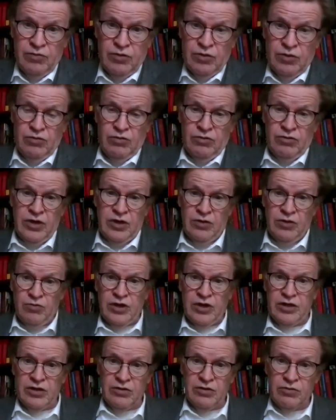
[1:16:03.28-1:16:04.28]
really
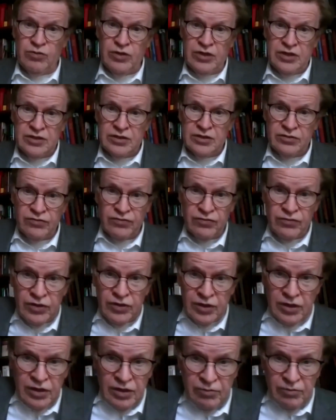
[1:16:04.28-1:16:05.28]
working on ways of
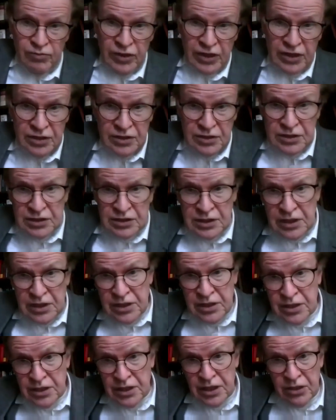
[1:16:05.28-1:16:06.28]
making
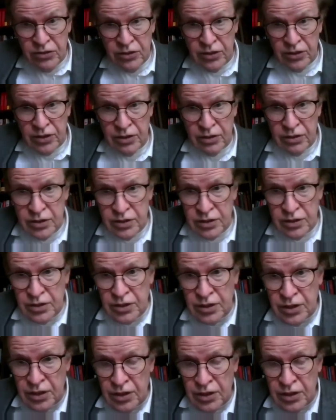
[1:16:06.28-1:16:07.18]
society healthier, and